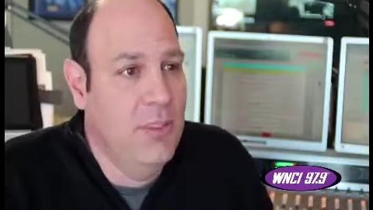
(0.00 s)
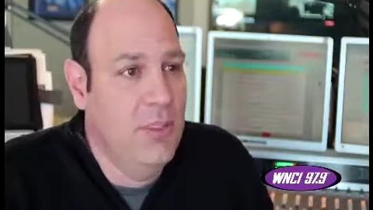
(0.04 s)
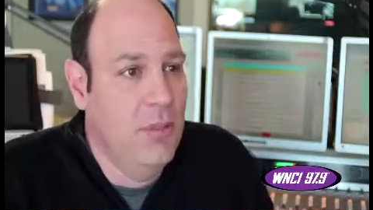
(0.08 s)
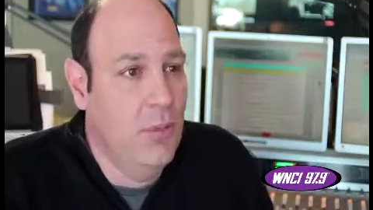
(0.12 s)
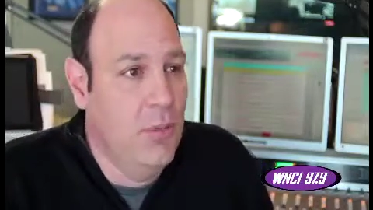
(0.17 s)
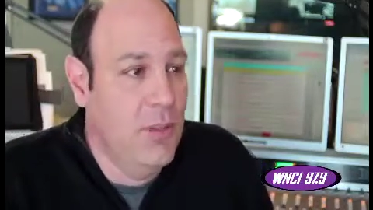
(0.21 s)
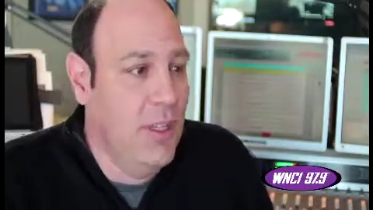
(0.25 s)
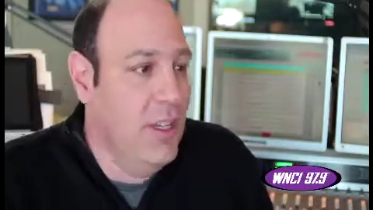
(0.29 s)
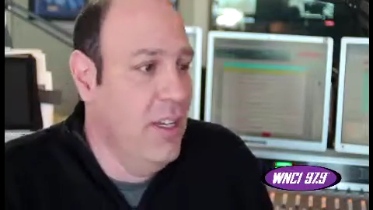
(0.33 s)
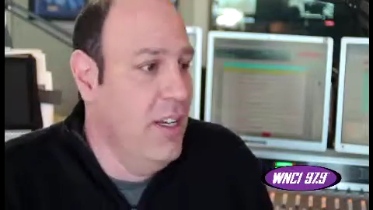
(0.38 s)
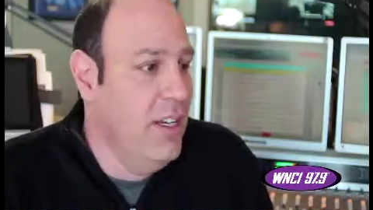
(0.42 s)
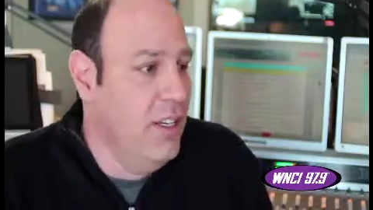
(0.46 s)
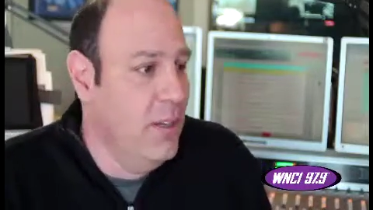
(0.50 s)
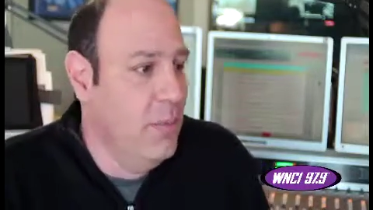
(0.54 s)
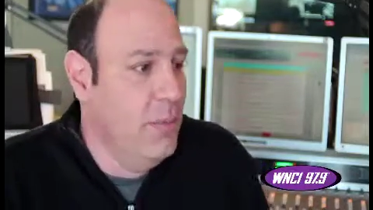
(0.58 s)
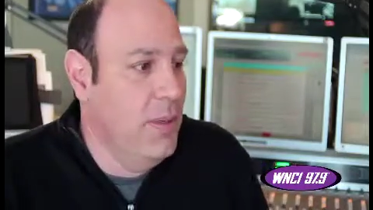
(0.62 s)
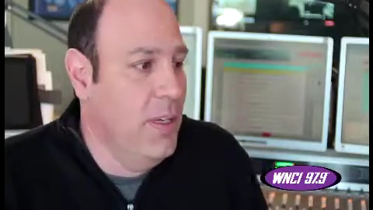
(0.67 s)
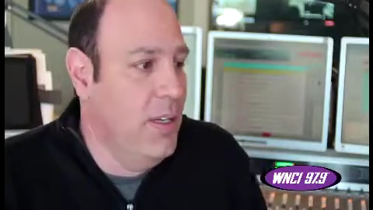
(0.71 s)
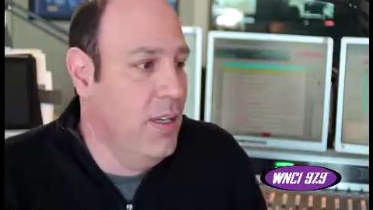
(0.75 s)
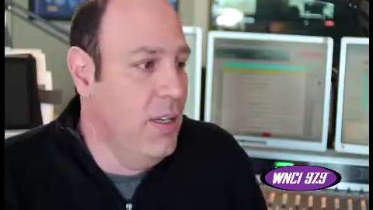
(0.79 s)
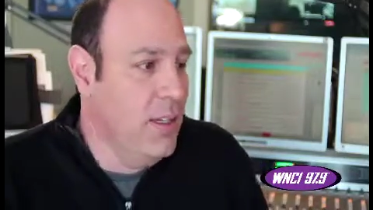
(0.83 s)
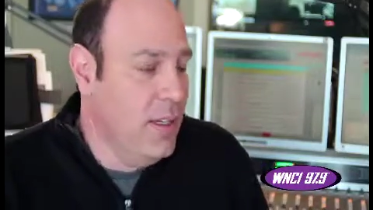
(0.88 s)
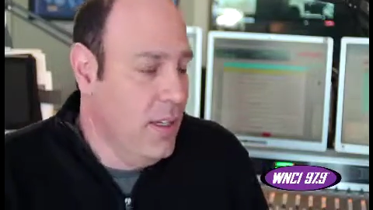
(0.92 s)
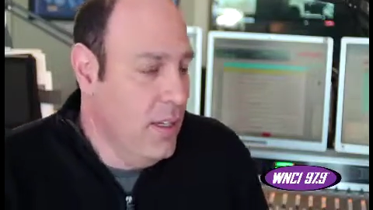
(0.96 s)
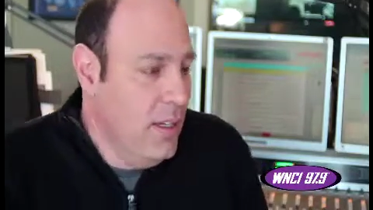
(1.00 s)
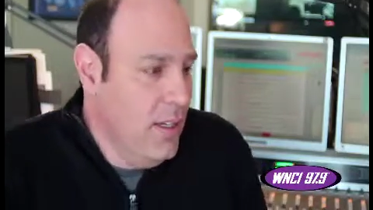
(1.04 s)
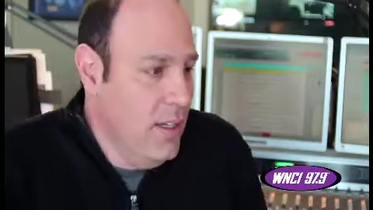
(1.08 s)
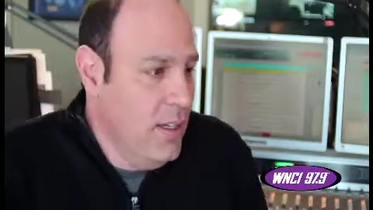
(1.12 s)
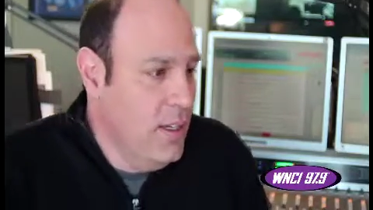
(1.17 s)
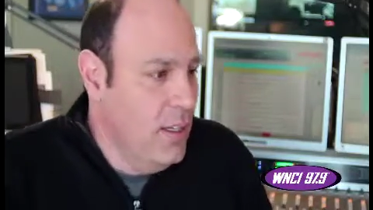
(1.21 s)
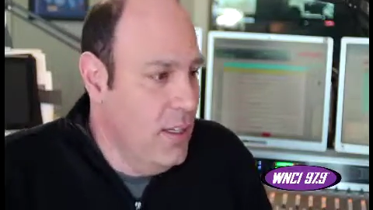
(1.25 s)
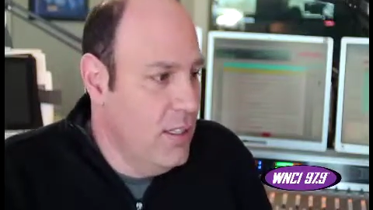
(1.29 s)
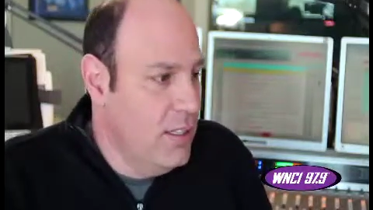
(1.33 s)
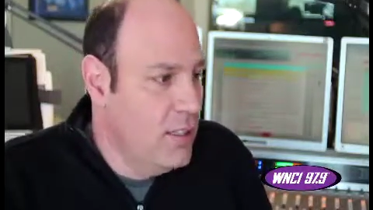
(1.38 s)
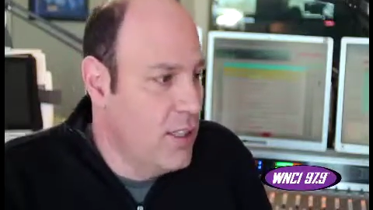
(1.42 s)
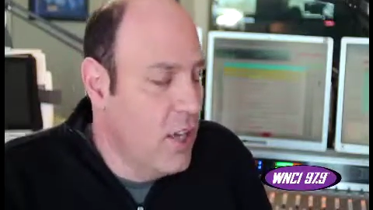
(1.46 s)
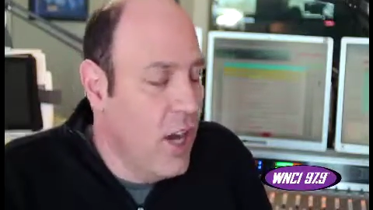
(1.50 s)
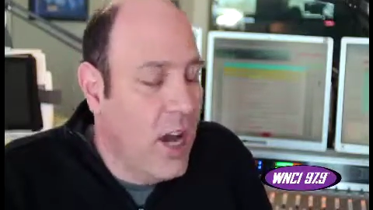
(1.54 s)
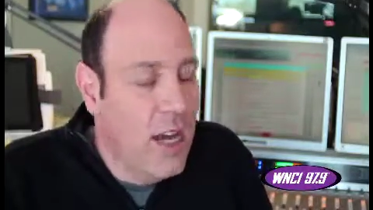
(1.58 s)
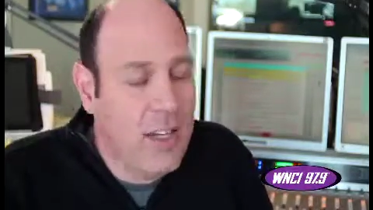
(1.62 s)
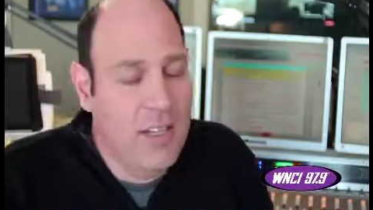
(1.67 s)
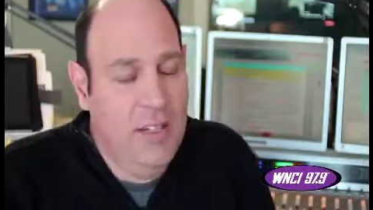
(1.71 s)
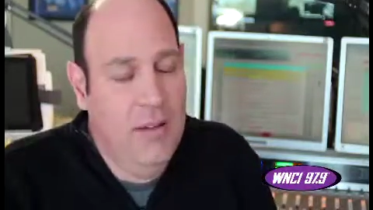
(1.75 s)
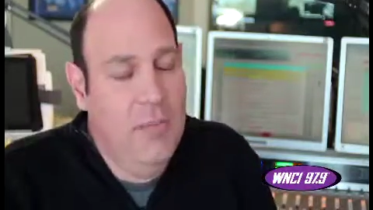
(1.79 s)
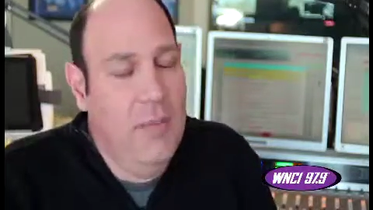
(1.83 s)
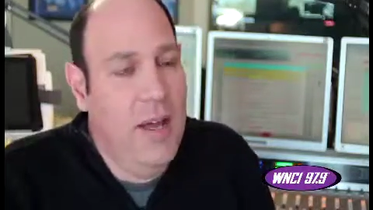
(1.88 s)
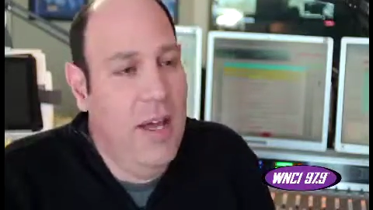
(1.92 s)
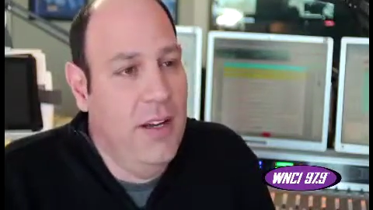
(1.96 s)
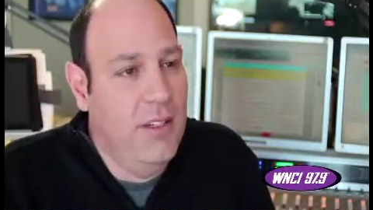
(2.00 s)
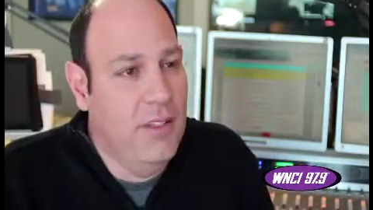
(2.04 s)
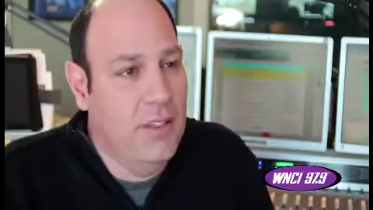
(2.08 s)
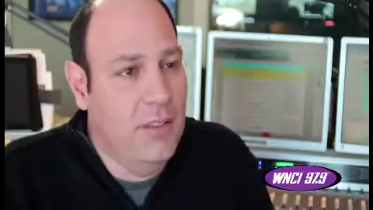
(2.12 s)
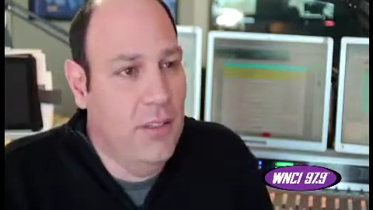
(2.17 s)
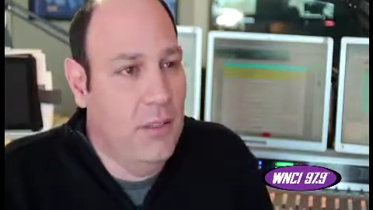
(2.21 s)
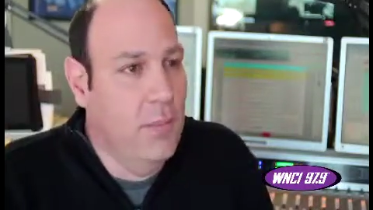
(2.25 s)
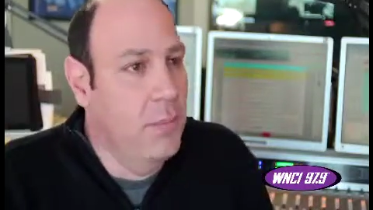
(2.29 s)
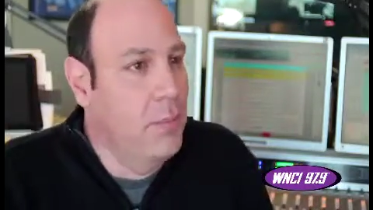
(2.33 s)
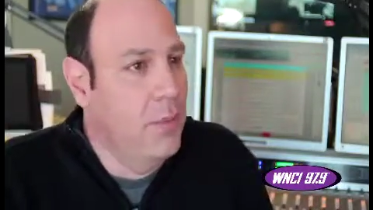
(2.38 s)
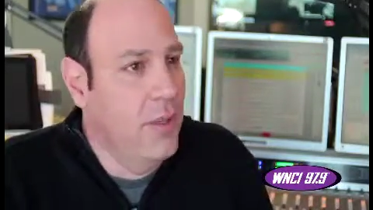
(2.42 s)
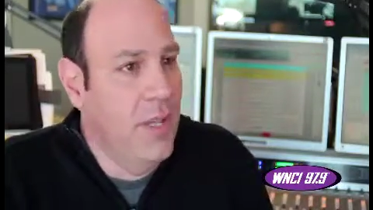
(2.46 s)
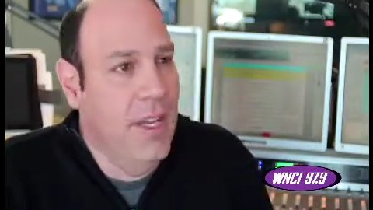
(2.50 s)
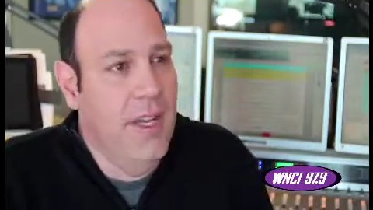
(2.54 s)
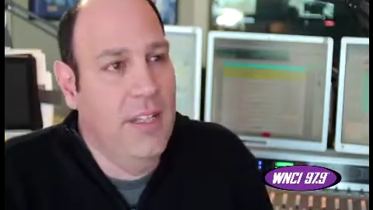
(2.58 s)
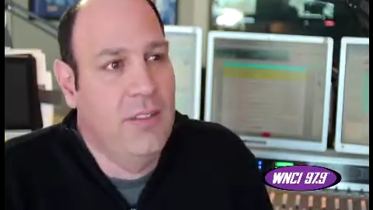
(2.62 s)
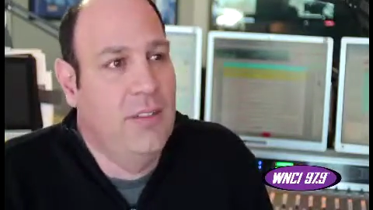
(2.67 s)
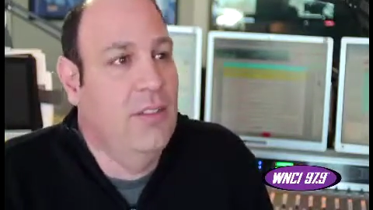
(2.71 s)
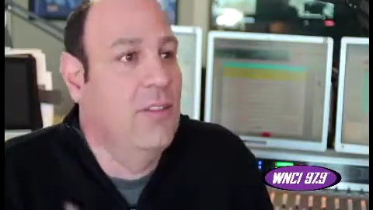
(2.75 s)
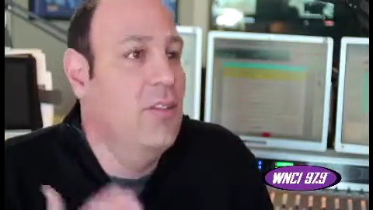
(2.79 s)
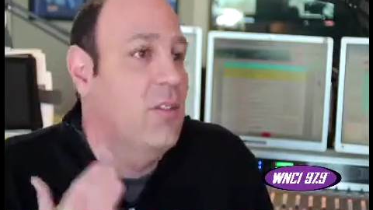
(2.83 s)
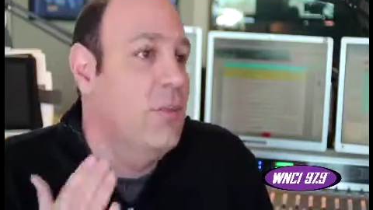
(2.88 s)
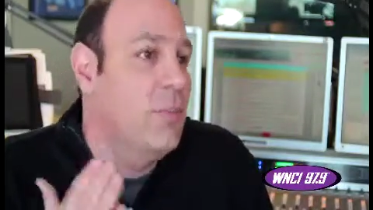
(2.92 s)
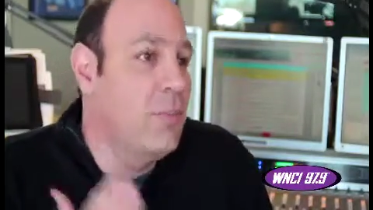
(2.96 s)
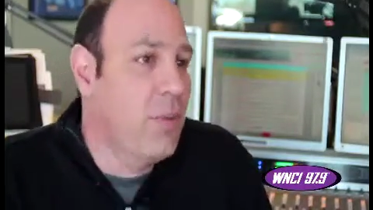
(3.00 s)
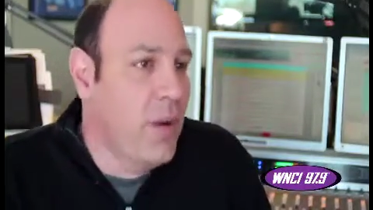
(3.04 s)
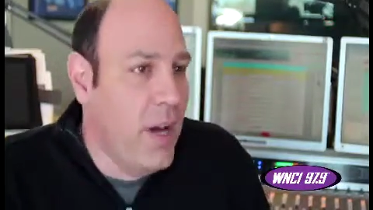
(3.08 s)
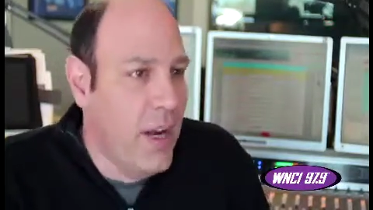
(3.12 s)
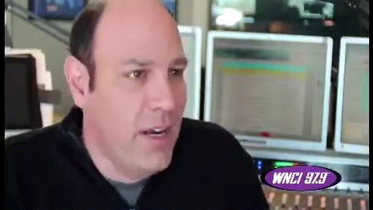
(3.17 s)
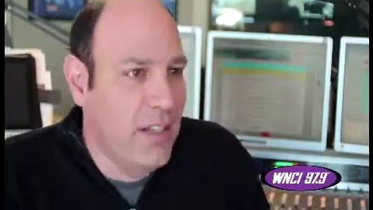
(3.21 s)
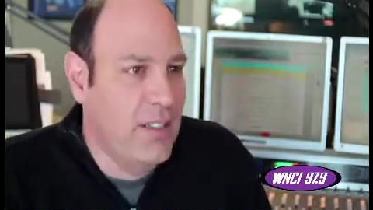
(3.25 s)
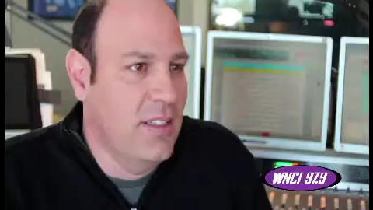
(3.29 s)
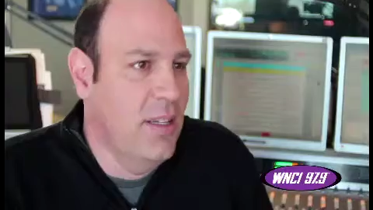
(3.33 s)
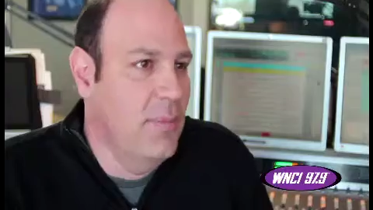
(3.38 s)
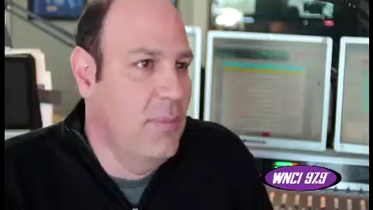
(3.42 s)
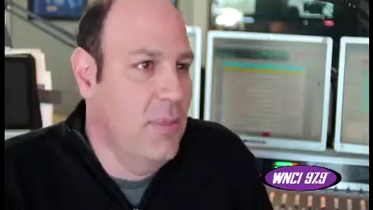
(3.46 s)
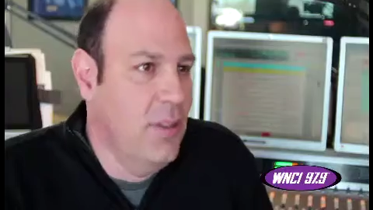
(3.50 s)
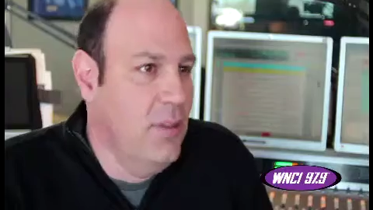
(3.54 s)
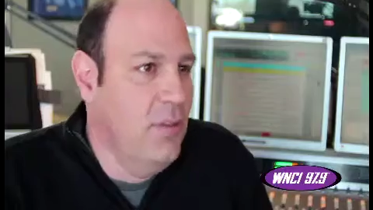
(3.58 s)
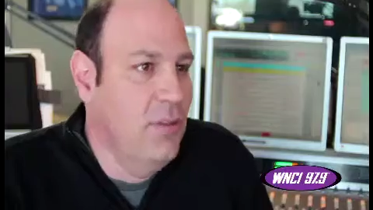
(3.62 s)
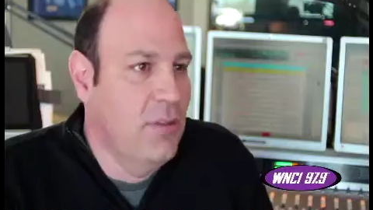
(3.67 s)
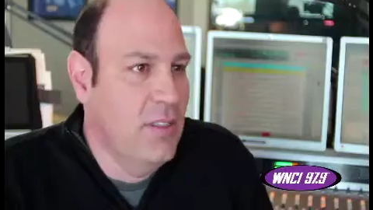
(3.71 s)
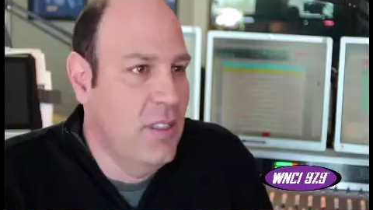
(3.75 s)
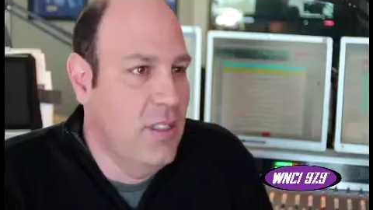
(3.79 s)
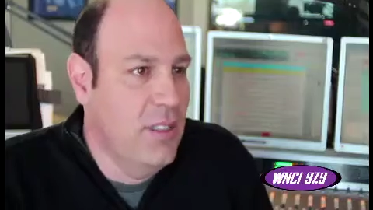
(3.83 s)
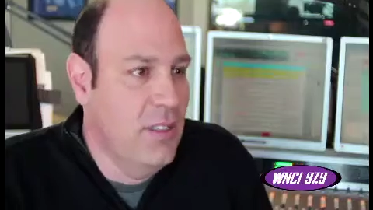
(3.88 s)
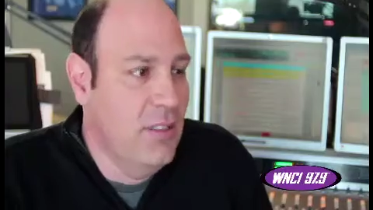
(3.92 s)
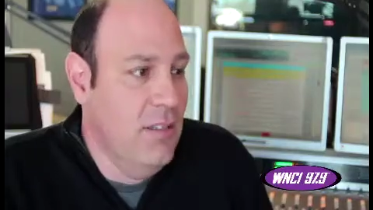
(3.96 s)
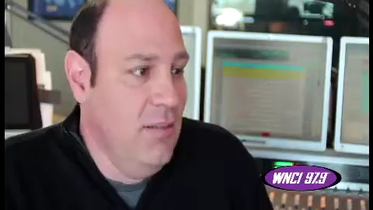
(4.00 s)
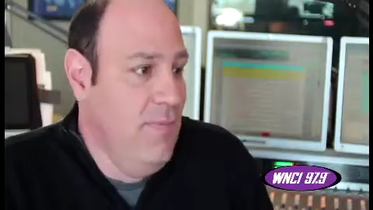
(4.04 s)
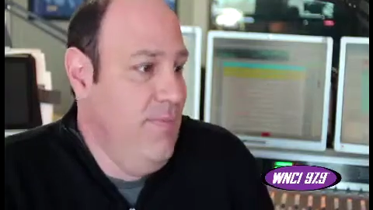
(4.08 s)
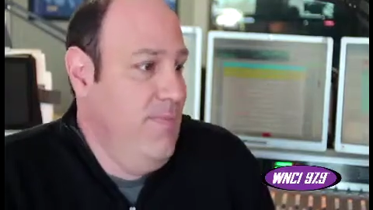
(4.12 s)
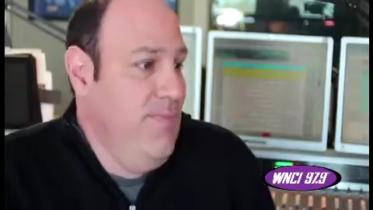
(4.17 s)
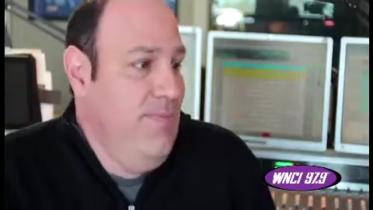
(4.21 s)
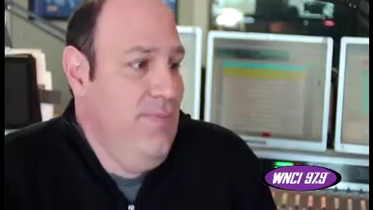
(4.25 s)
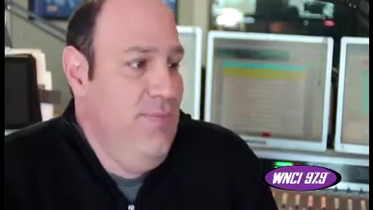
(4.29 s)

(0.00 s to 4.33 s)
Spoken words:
So when they hear me talking about a certain place or certain product I'm using,